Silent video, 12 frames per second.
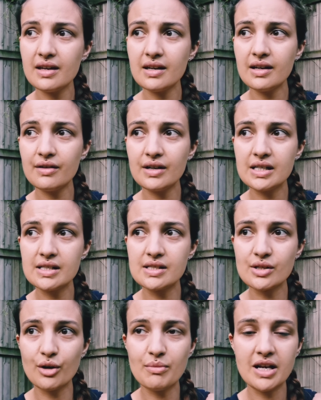There is
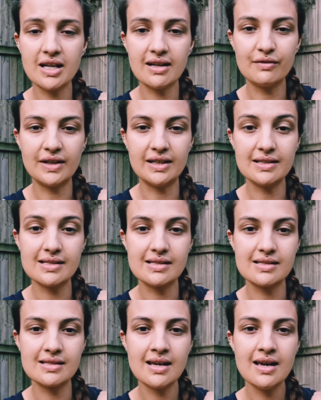so many advances